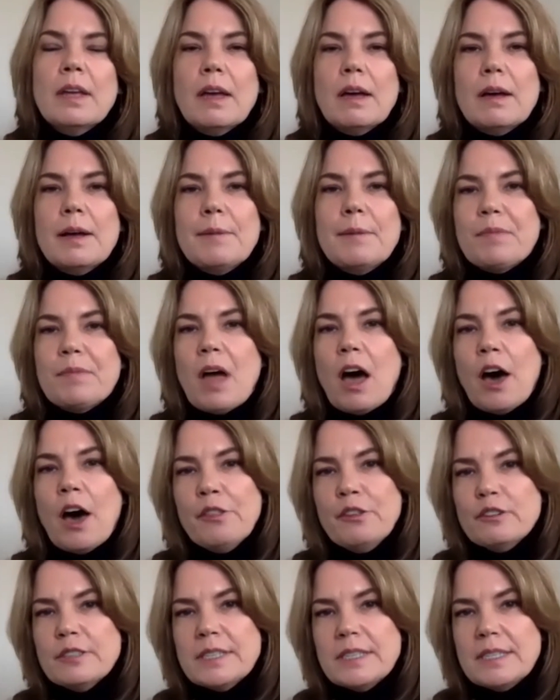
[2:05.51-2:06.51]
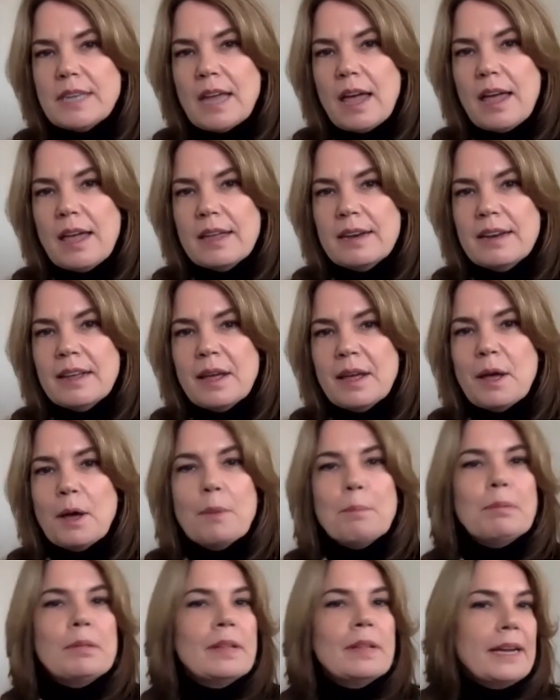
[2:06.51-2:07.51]
Um, others said,
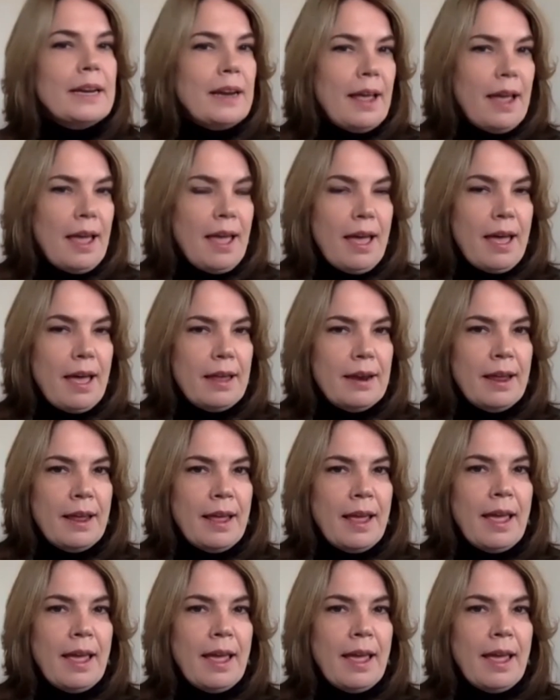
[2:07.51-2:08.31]
plan ahead.